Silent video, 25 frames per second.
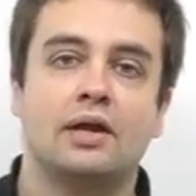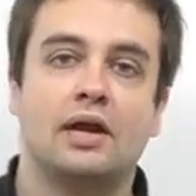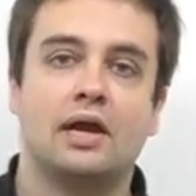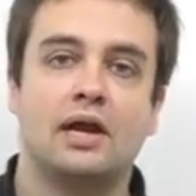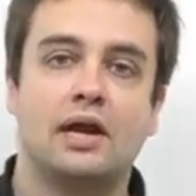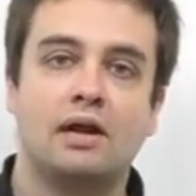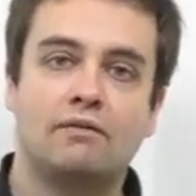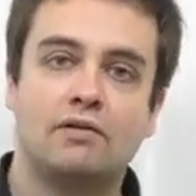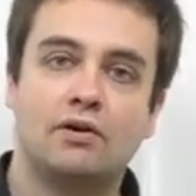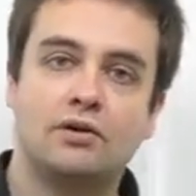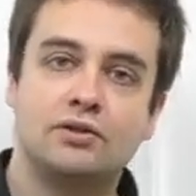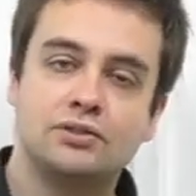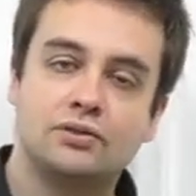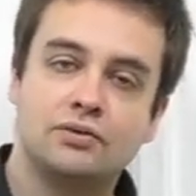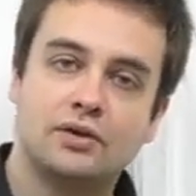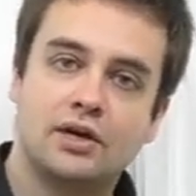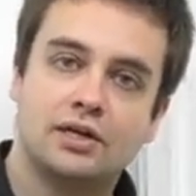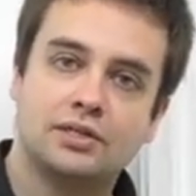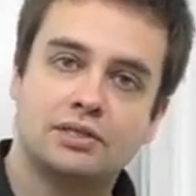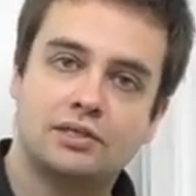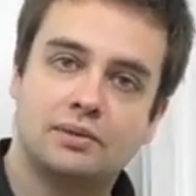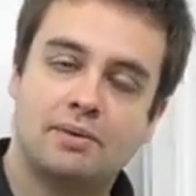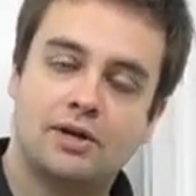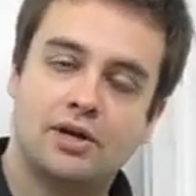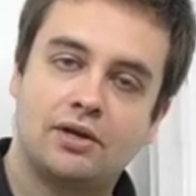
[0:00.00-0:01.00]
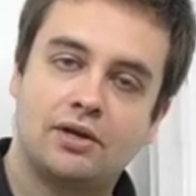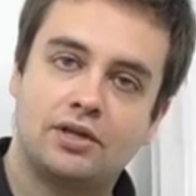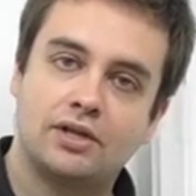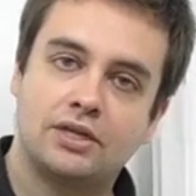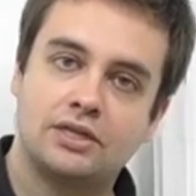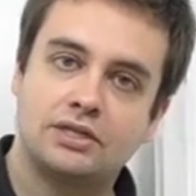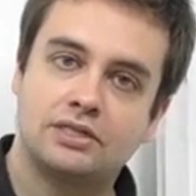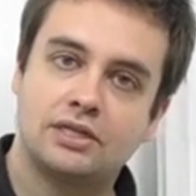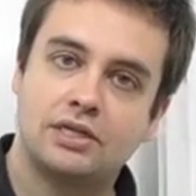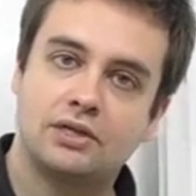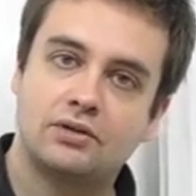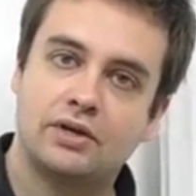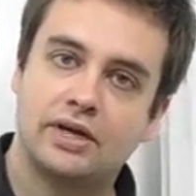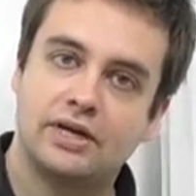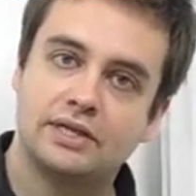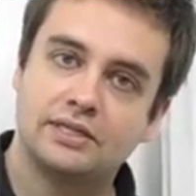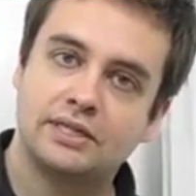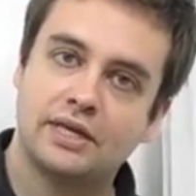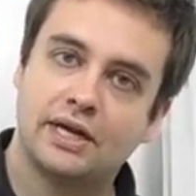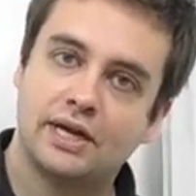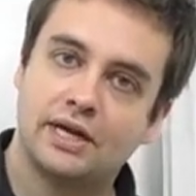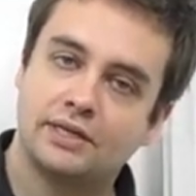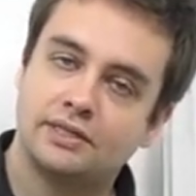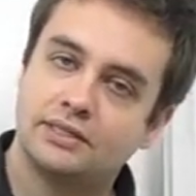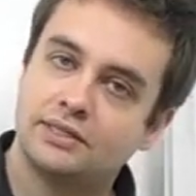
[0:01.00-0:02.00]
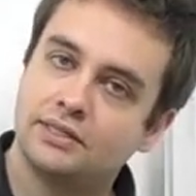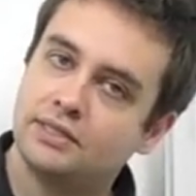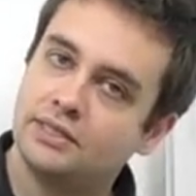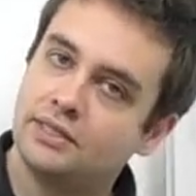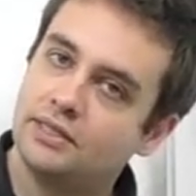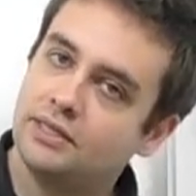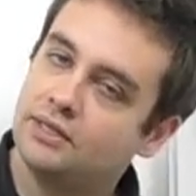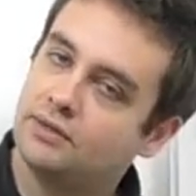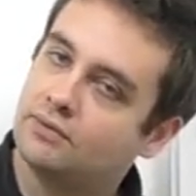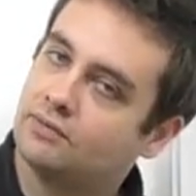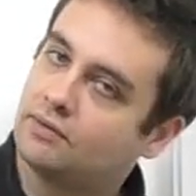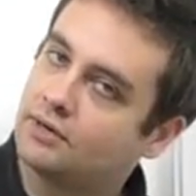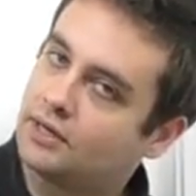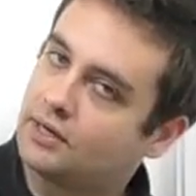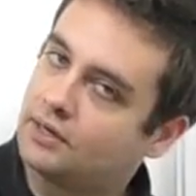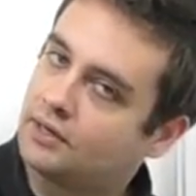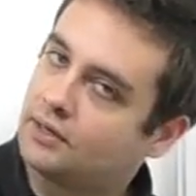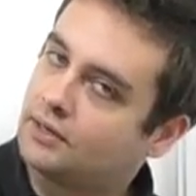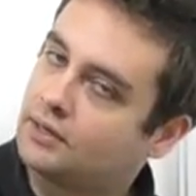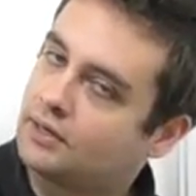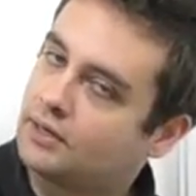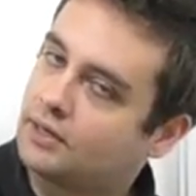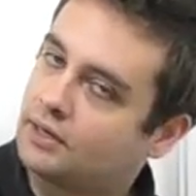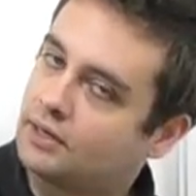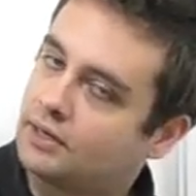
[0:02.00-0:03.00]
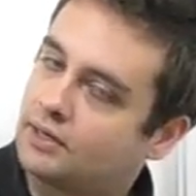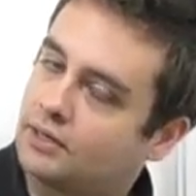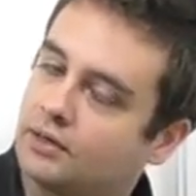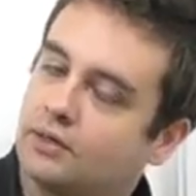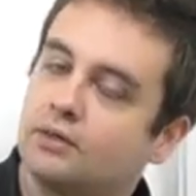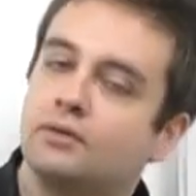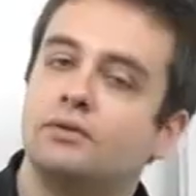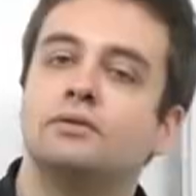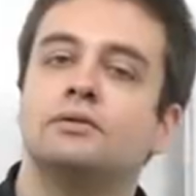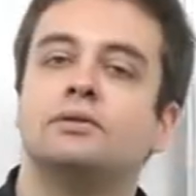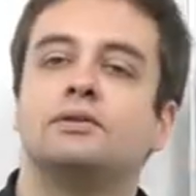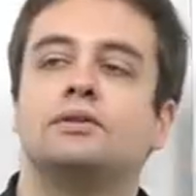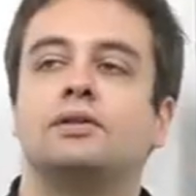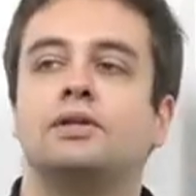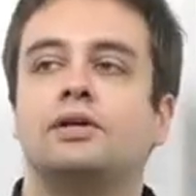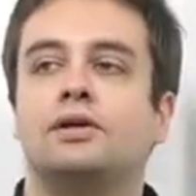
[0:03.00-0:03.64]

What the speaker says: and I've also got some things that you guys can't see right now.